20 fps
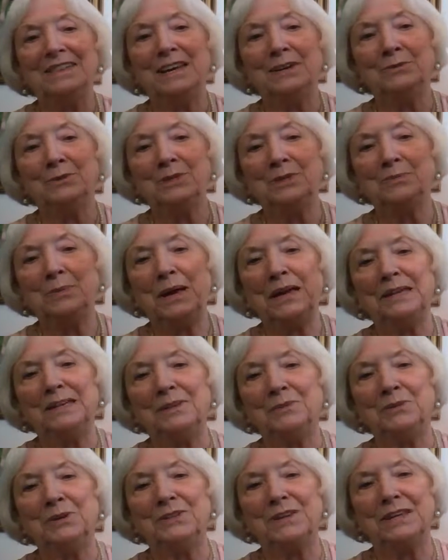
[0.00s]
It was
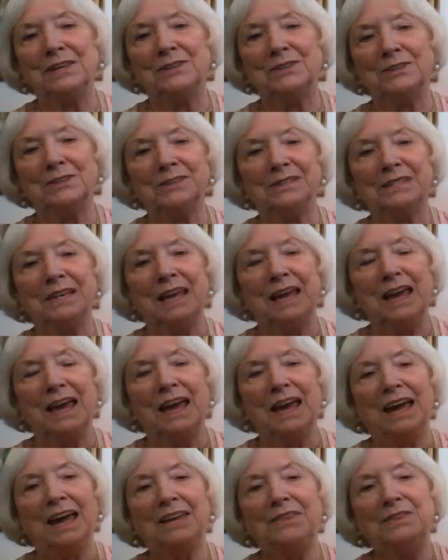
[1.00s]
painted with Kills,
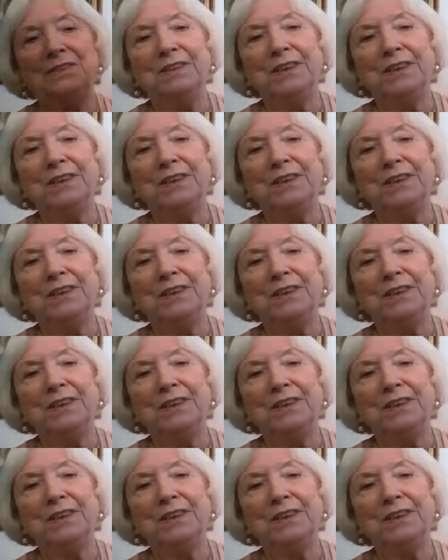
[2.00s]
and